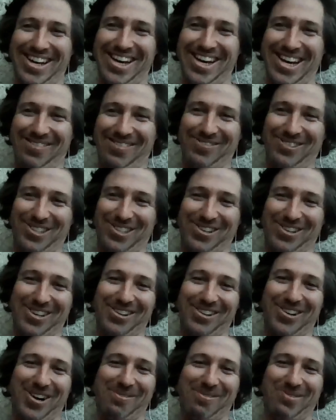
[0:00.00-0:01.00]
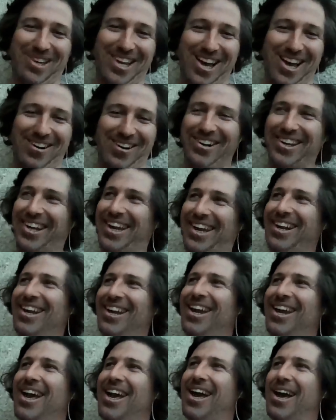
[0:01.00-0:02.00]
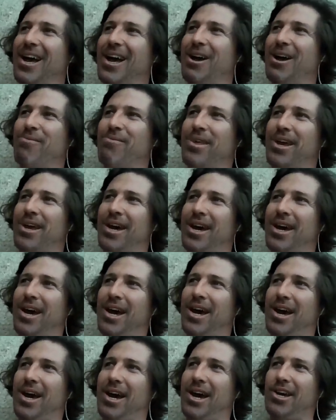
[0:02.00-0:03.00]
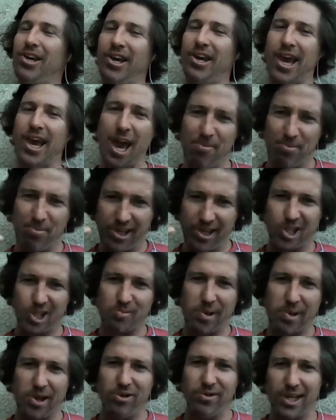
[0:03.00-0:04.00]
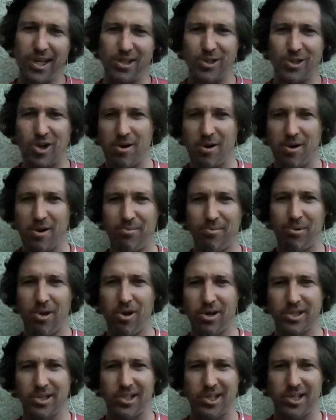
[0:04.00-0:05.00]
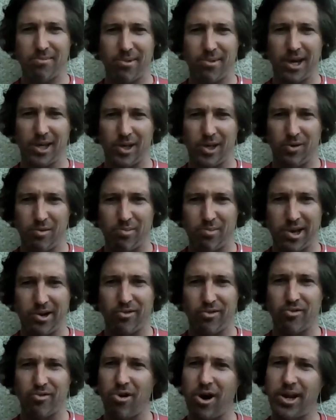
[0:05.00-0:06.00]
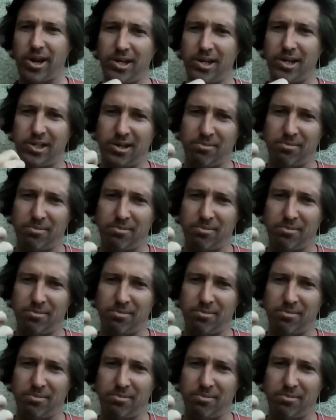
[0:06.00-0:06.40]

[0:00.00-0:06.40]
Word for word: yeah, you've got me going again um, are you happy you spent all that time on the blog did it make you a better writer did